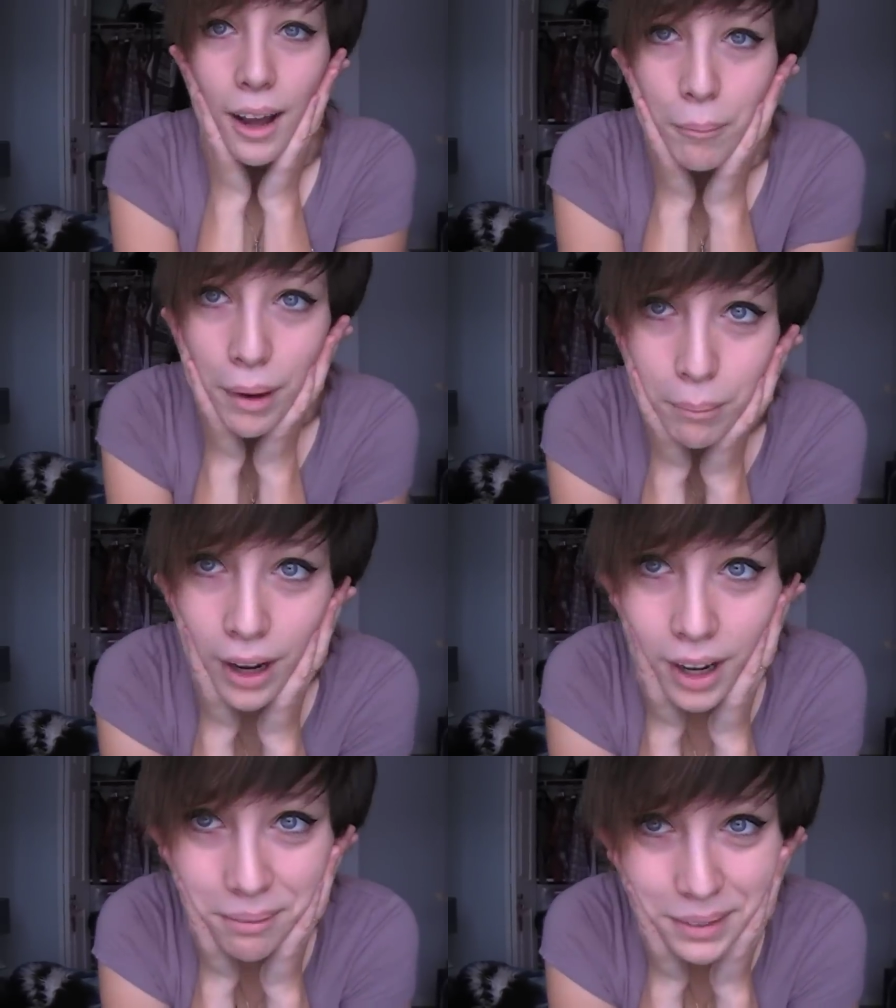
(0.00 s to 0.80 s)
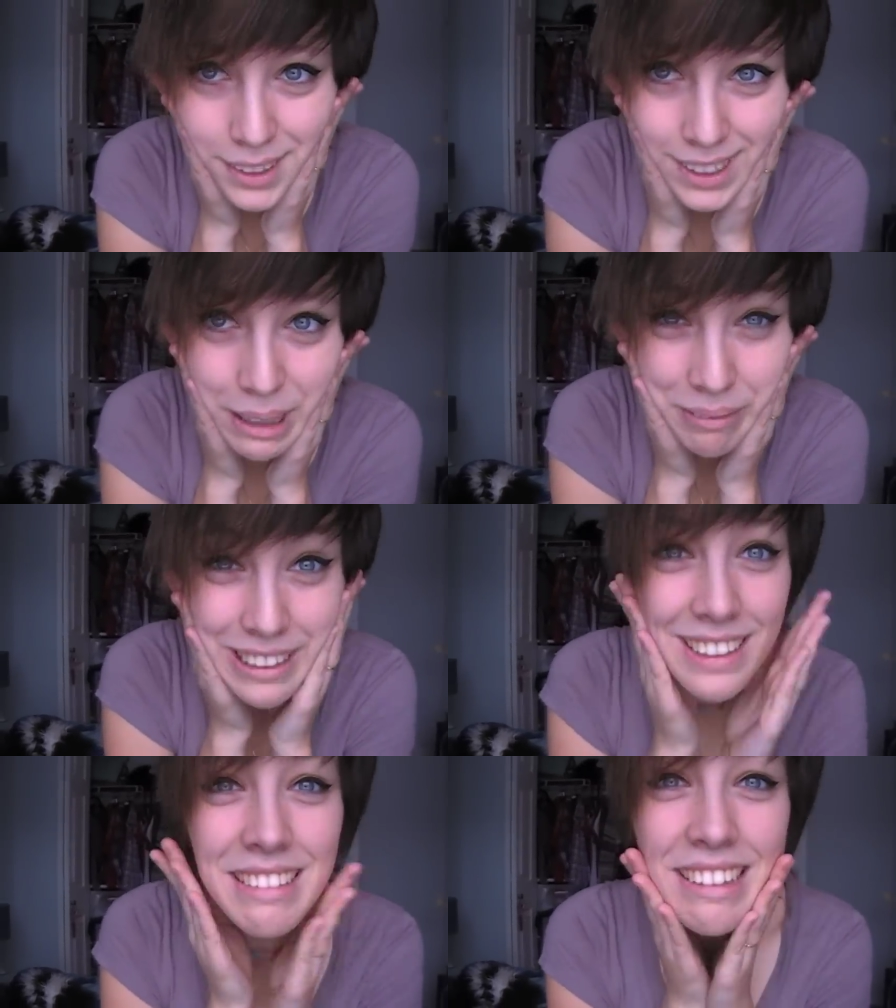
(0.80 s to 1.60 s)
My mom got
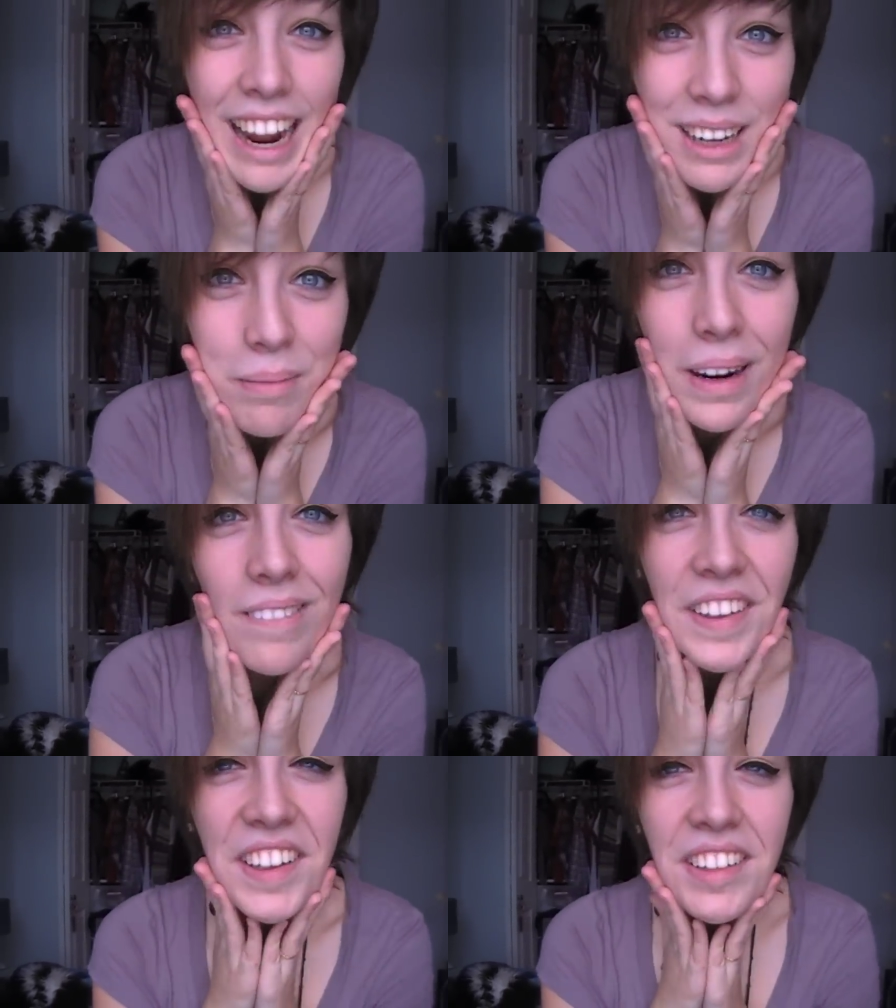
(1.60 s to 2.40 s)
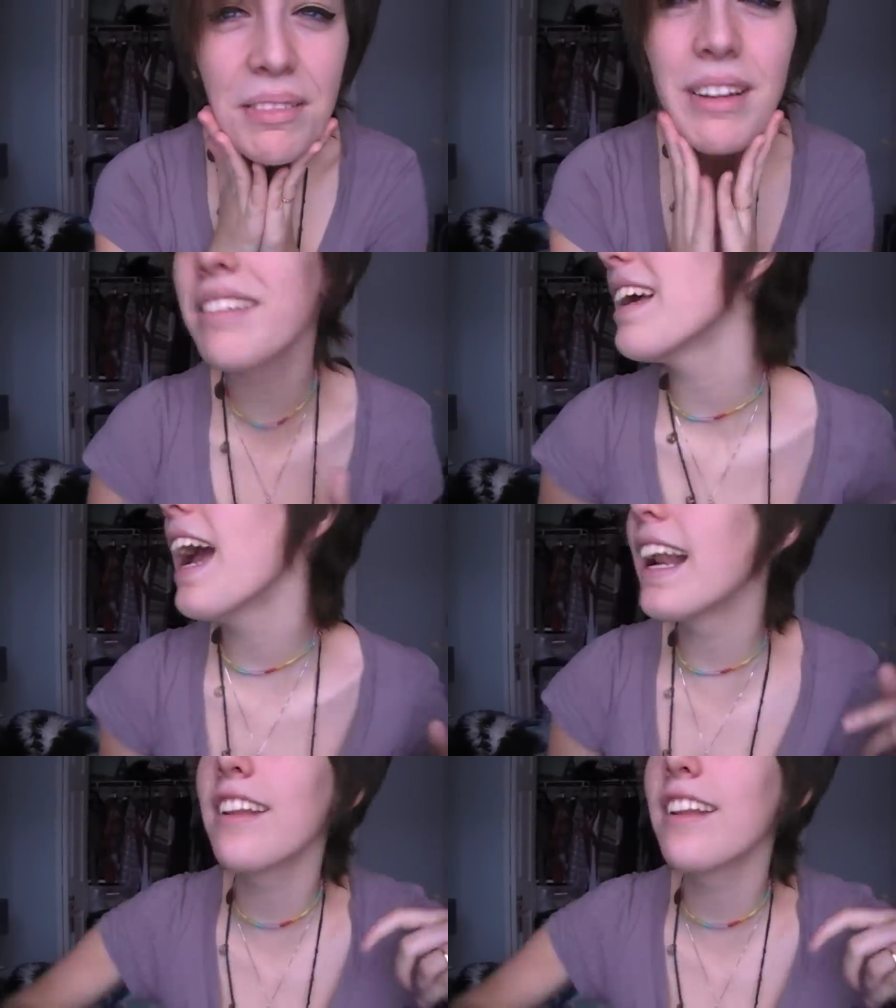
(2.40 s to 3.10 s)
me this teddy bear for Christmas, and